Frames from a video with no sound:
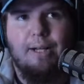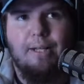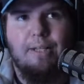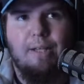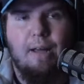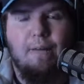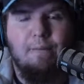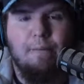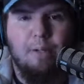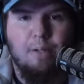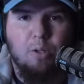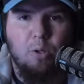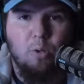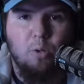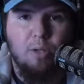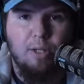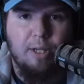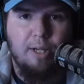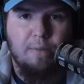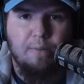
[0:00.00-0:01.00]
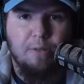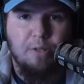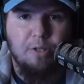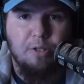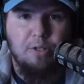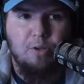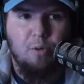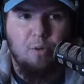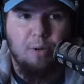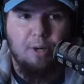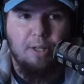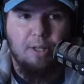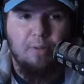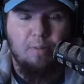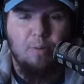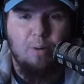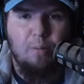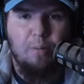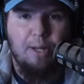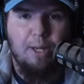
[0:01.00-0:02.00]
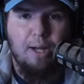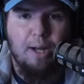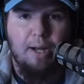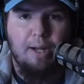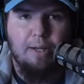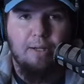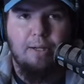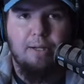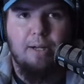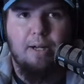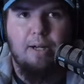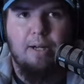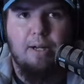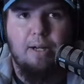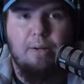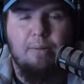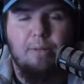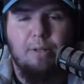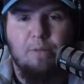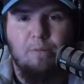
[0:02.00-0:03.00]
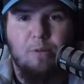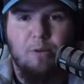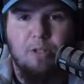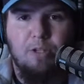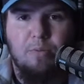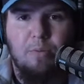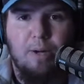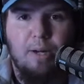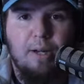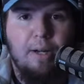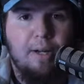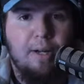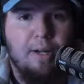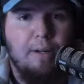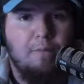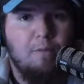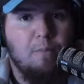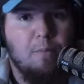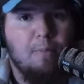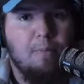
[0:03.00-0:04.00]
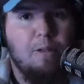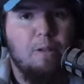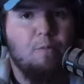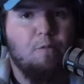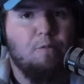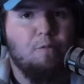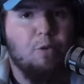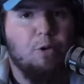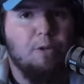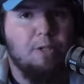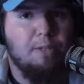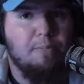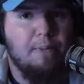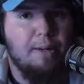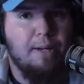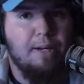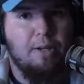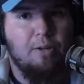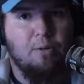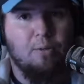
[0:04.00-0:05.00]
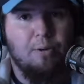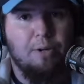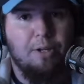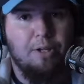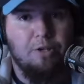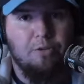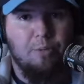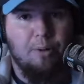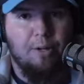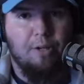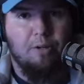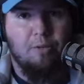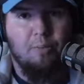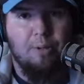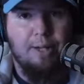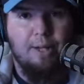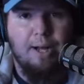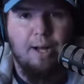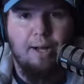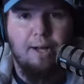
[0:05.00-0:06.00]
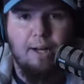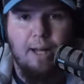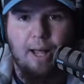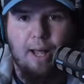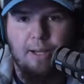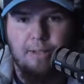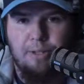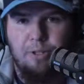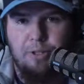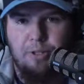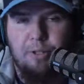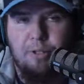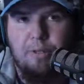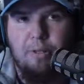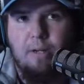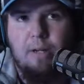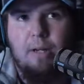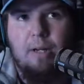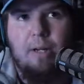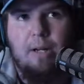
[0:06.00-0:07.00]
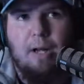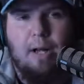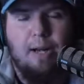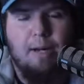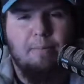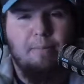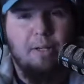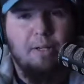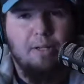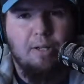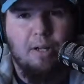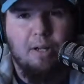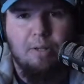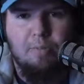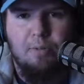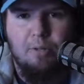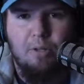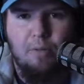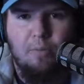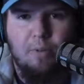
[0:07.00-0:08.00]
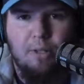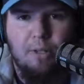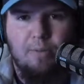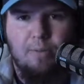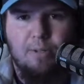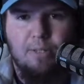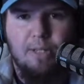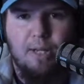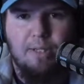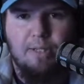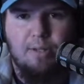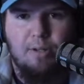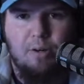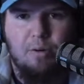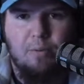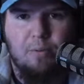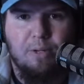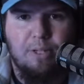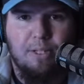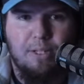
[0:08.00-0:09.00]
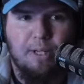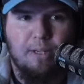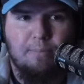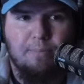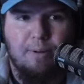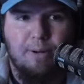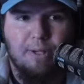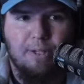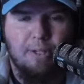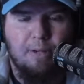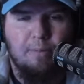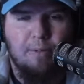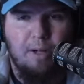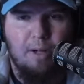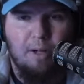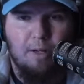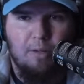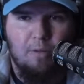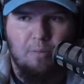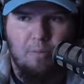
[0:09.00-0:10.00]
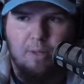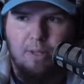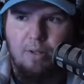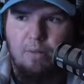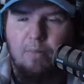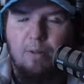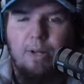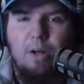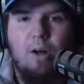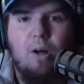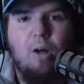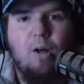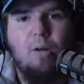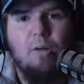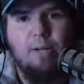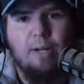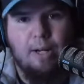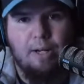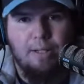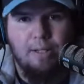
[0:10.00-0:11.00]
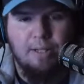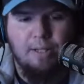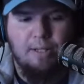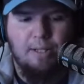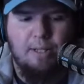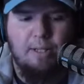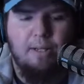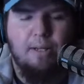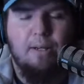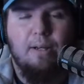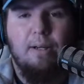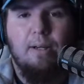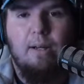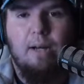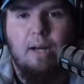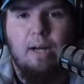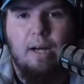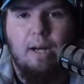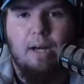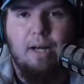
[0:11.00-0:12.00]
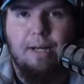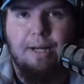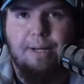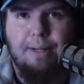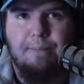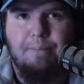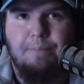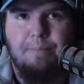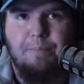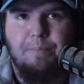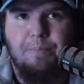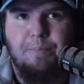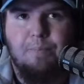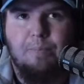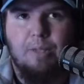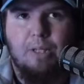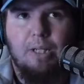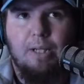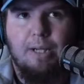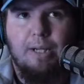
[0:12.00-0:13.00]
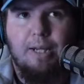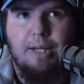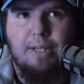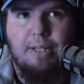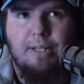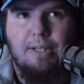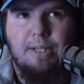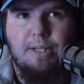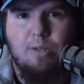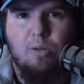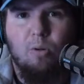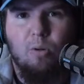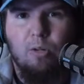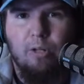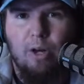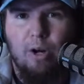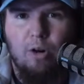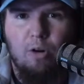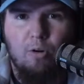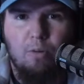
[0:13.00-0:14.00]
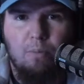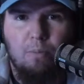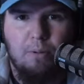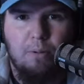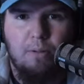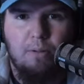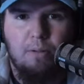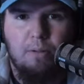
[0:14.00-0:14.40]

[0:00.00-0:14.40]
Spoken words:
definitely told a different story than what we got with the first one. If you remember the first Mandalorian trailer we got last year, and I'm not talking about the one that was at Star Wars Celebration, I'm talking the one that we all got to see. It sold hope.